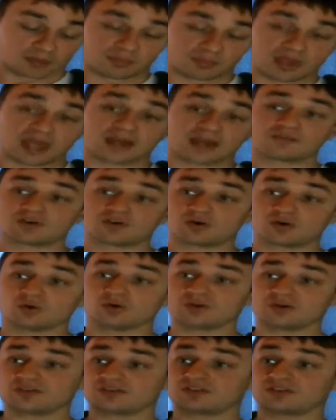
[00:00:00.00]
And of
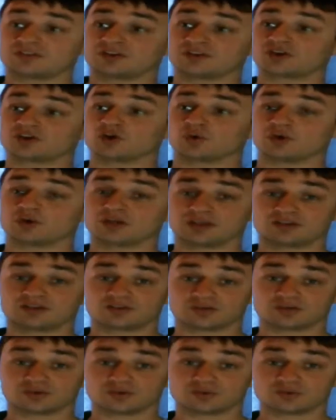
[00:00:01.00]
course, they're going
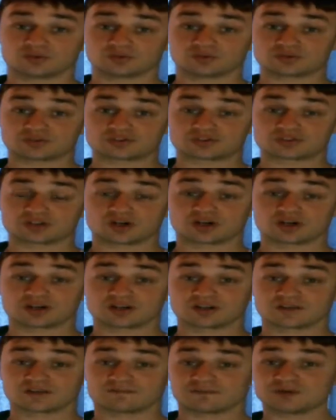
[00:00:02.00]
to start,
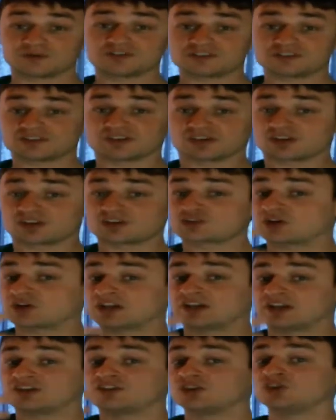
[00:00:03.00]
the first thing they're going to try
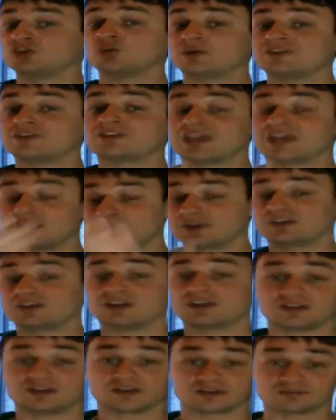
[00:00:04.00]
to do is
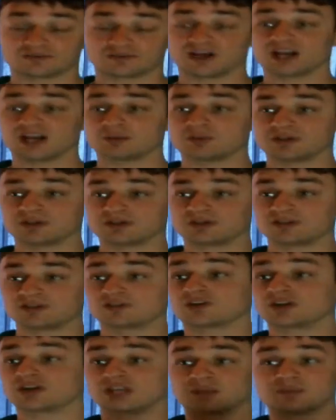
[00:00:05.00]
imitate their environment, and they're
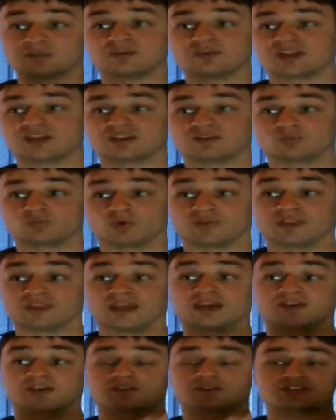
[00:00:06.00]
going to imitate what they
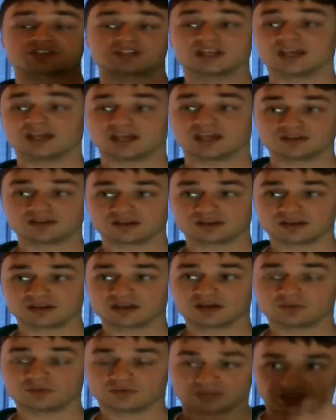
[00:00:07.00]
understand,
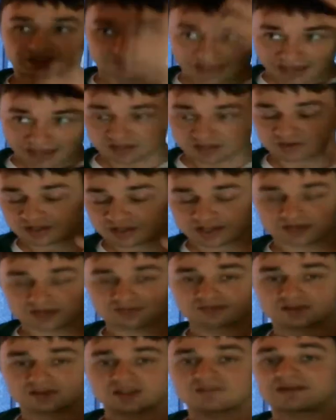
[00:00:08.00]
what they have analyzed,
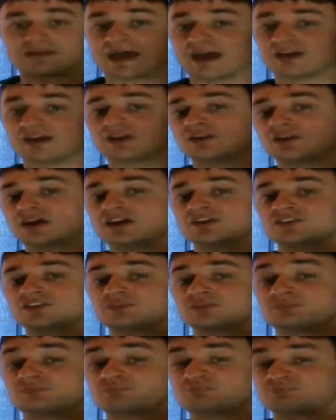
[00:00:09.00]
and they've analyzed
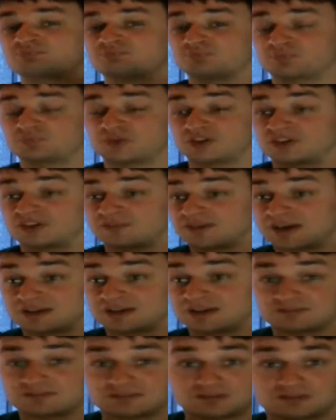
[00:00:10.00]
because they've had
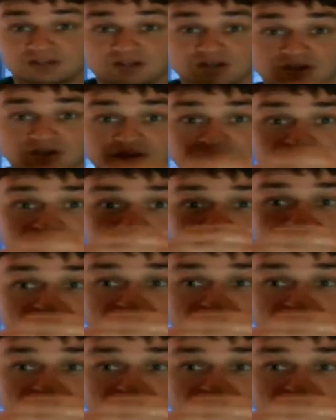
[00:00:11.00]
from